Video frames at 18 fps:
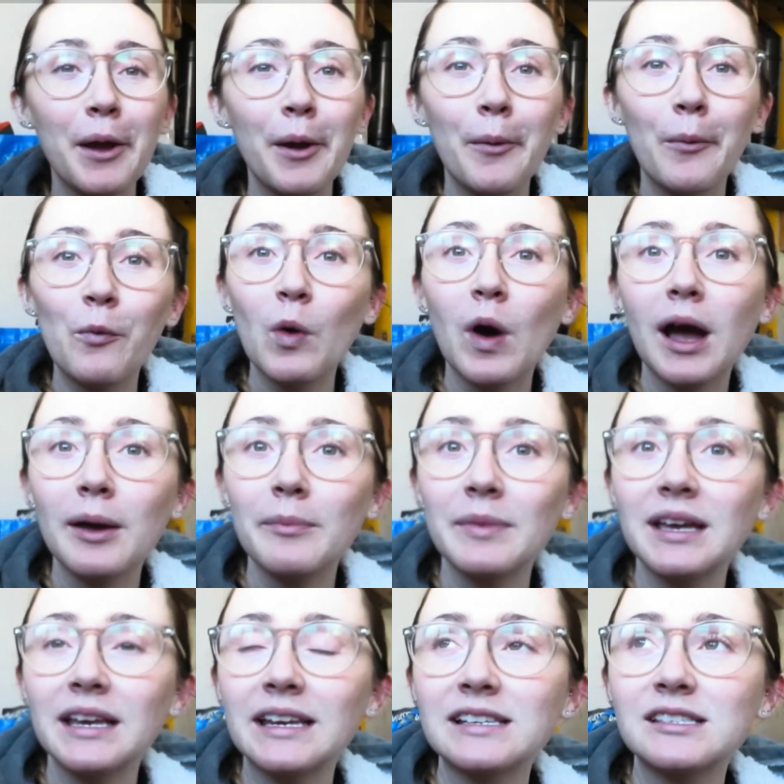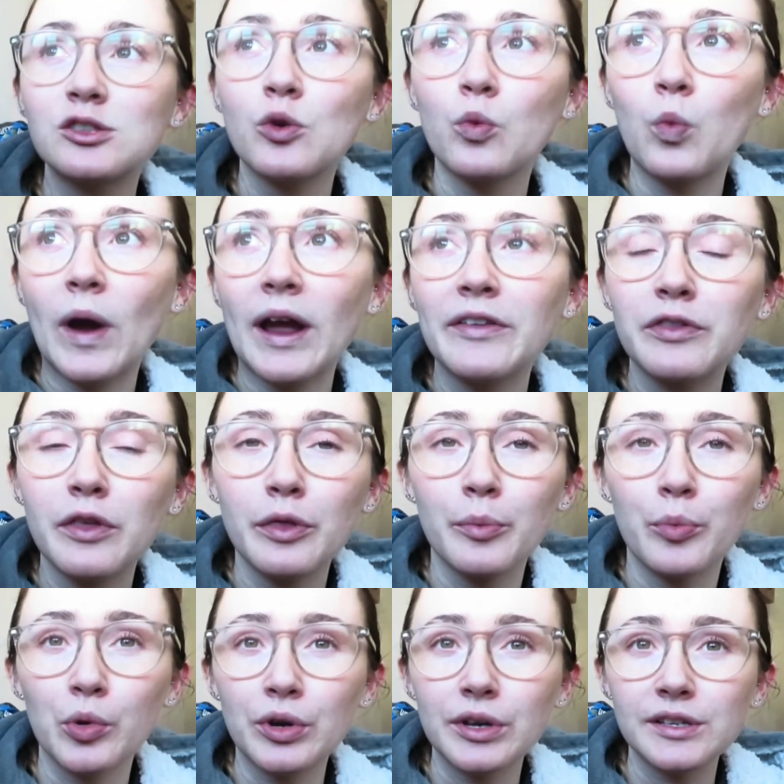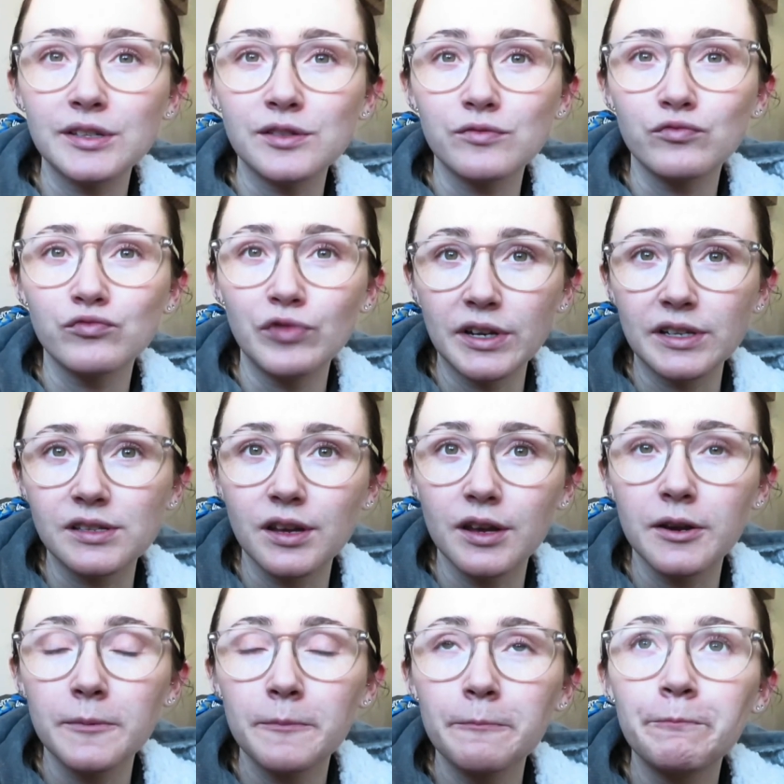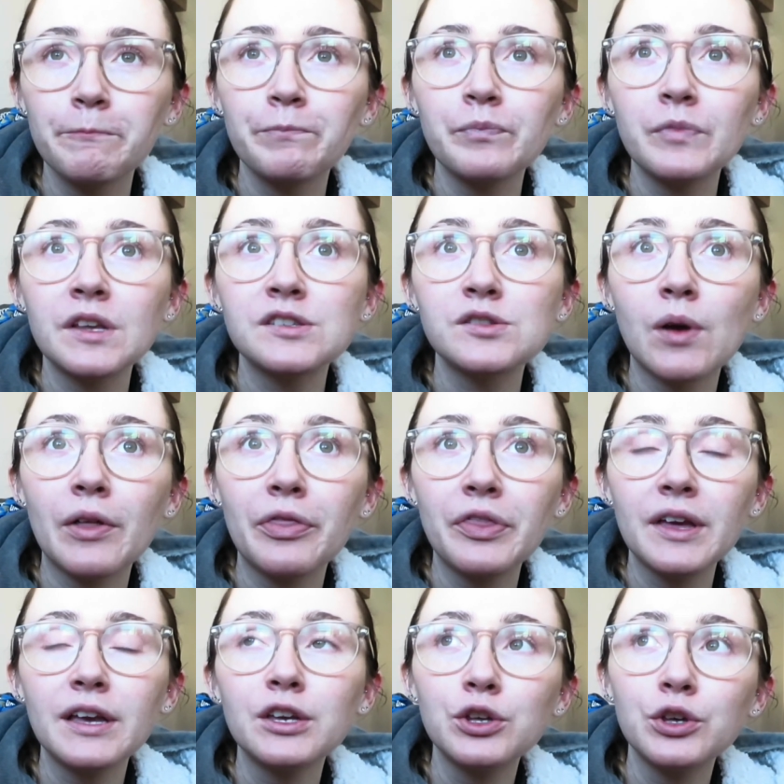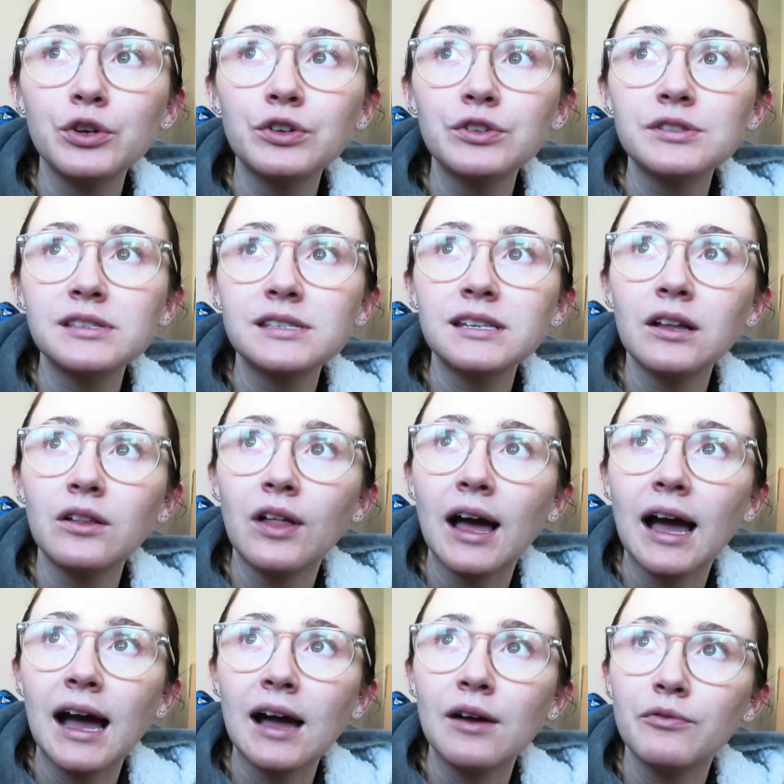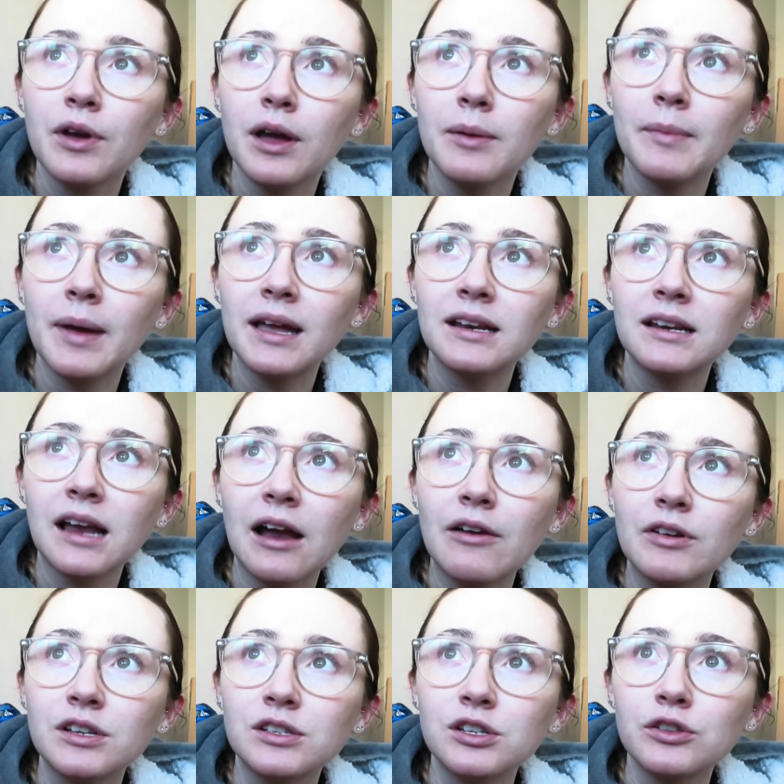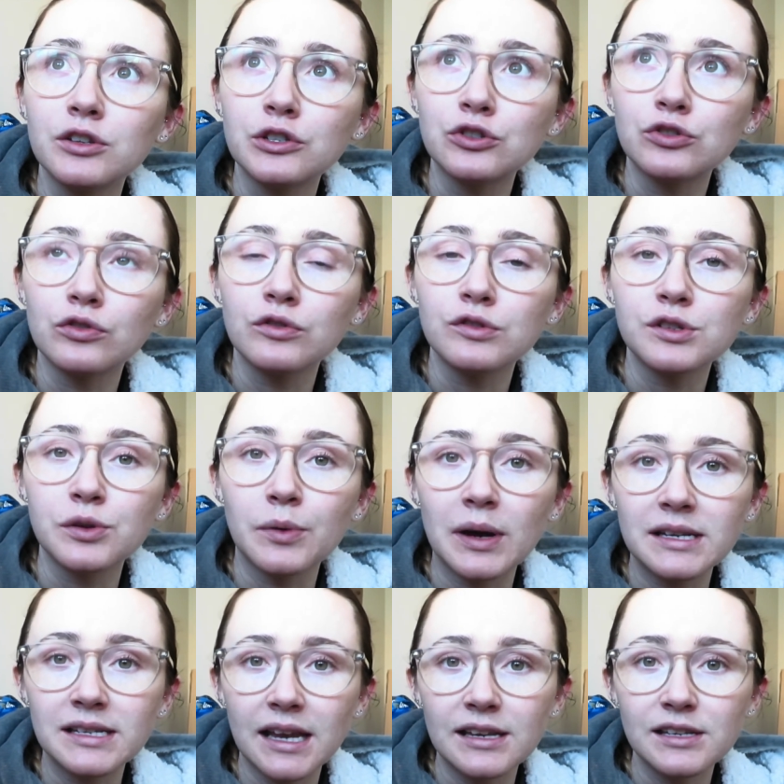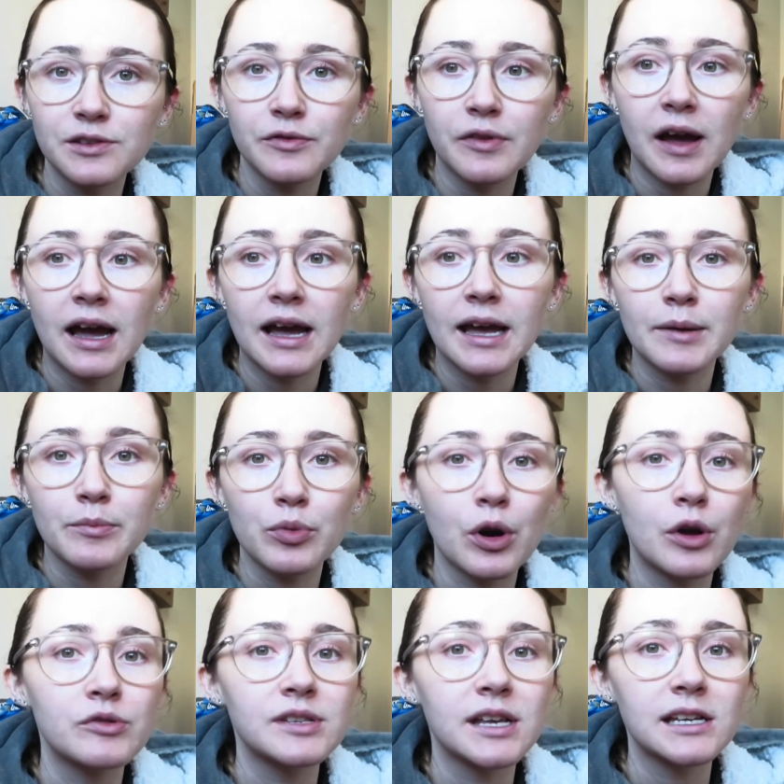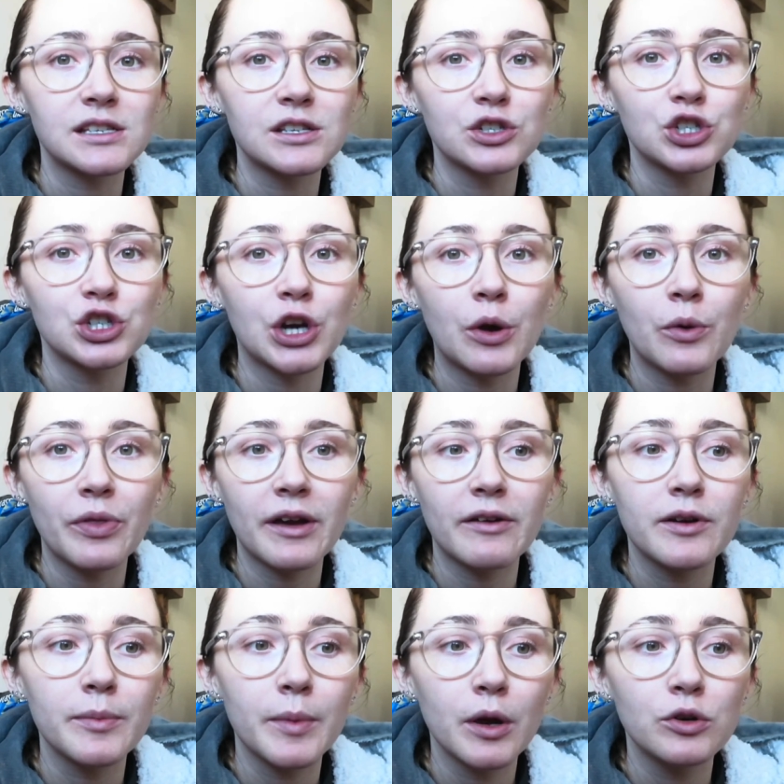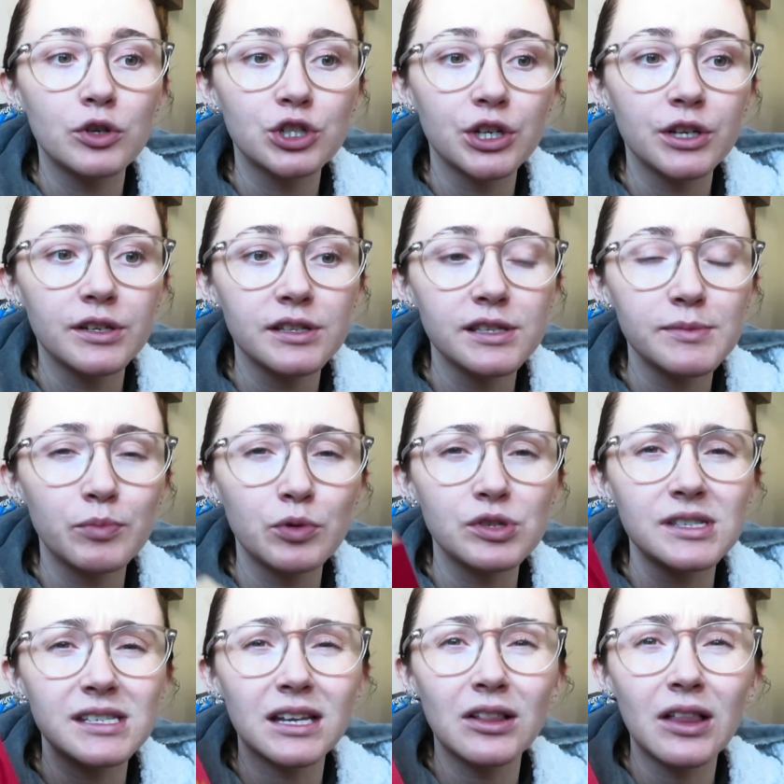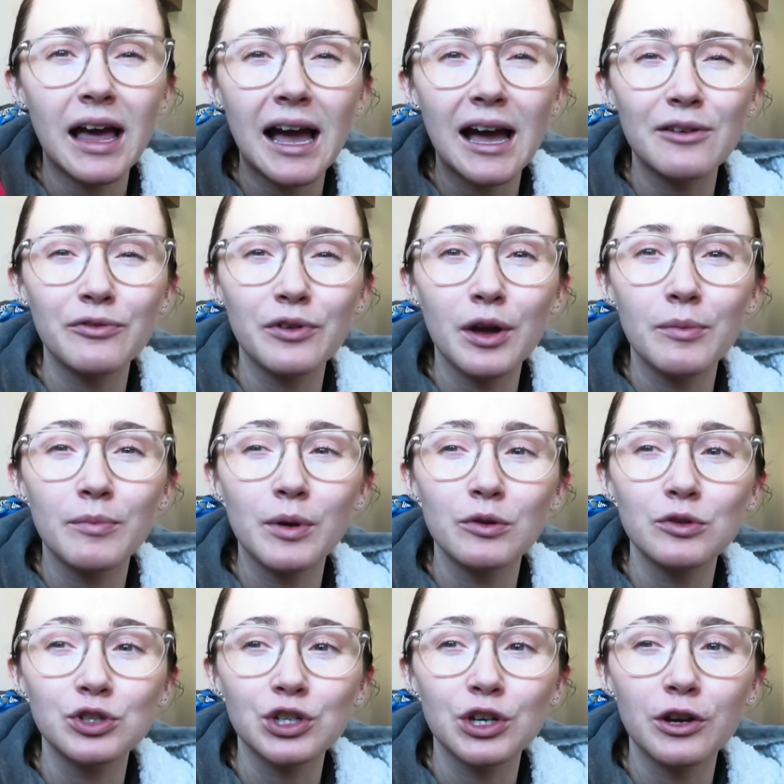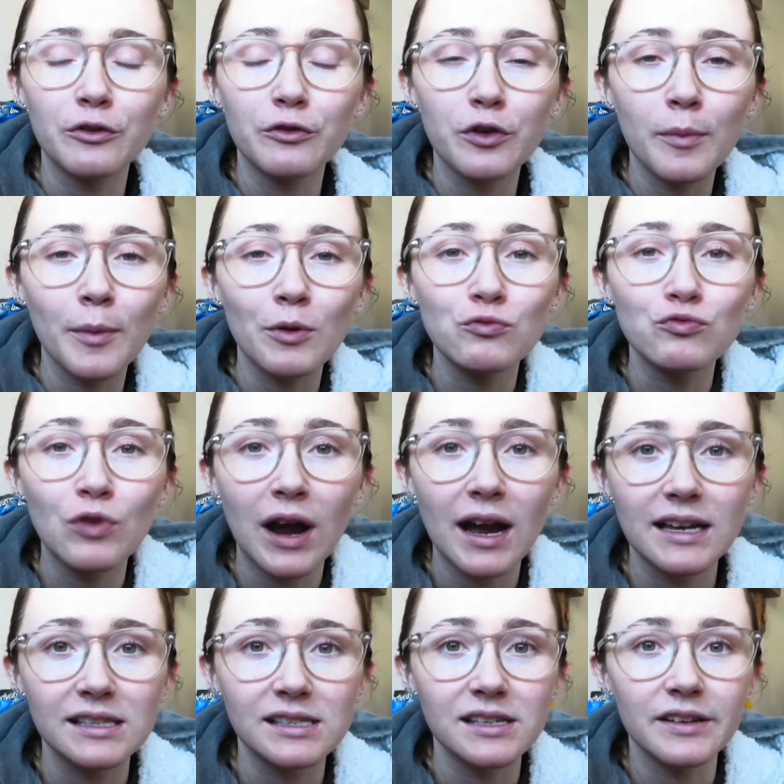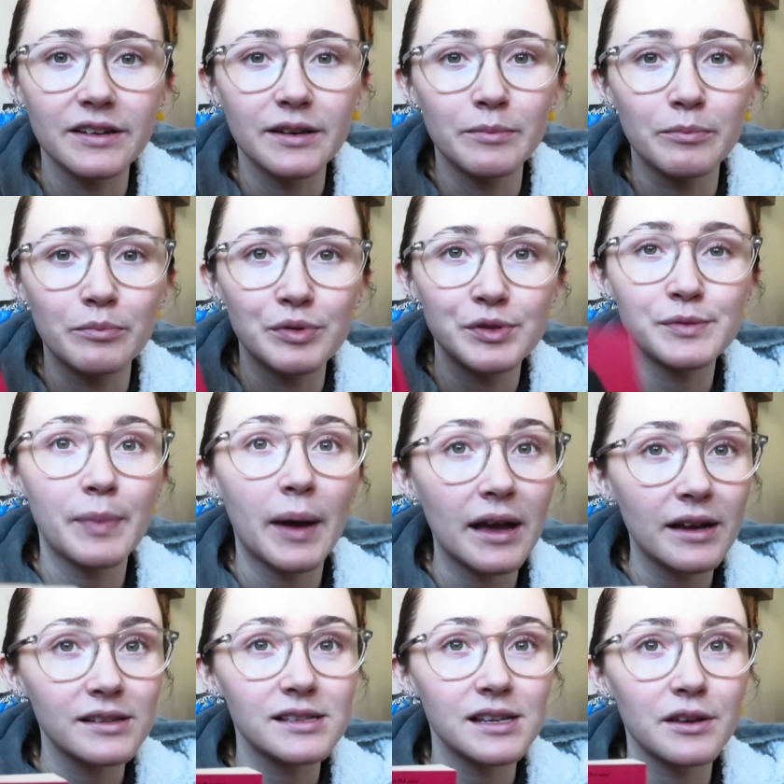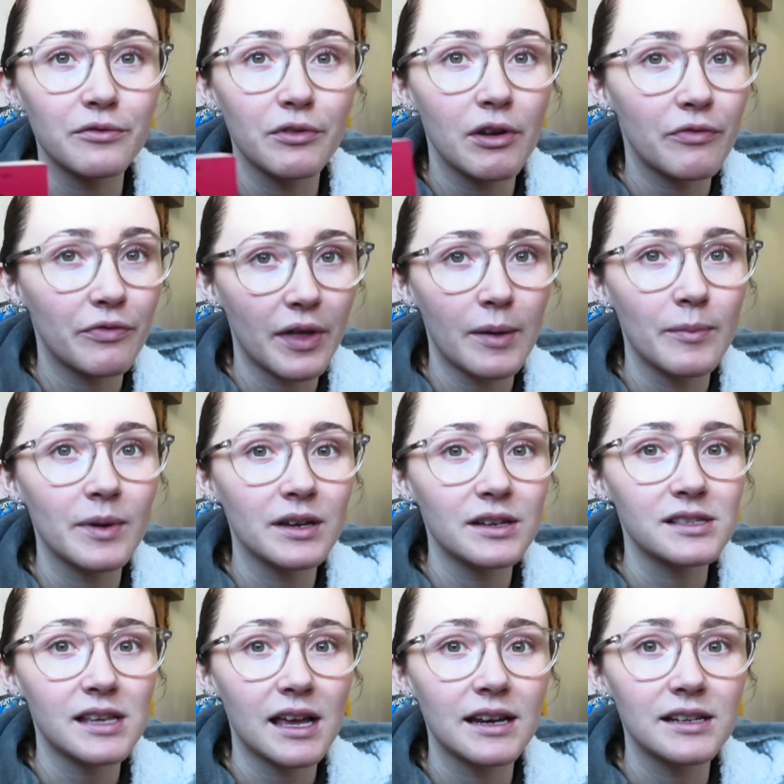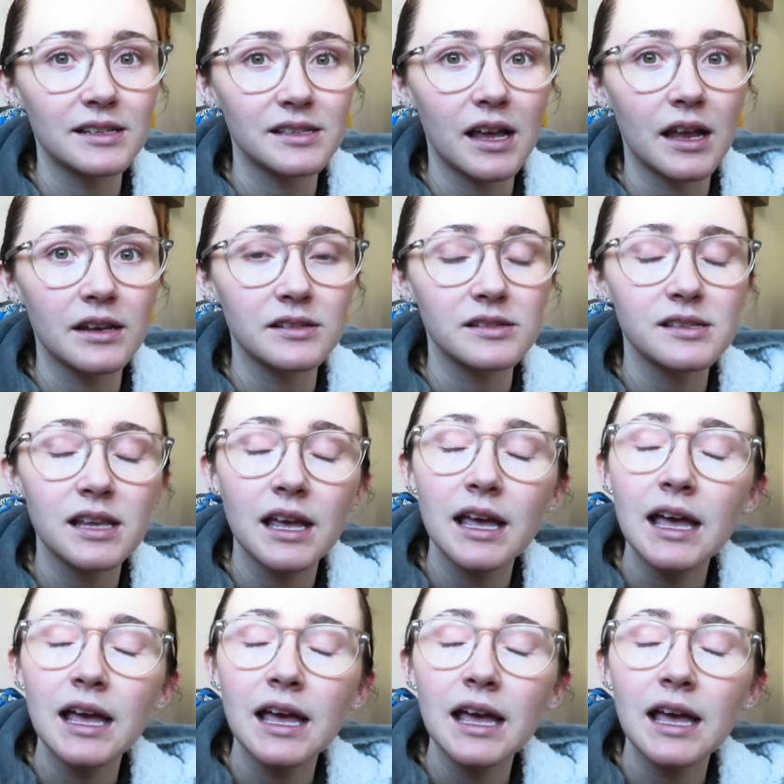What I mean is the way that the book is written. So I think you could still have a main character that struggles to identify and process and show their emotions, but still have emotion from a writing perspective, if that makes any sense.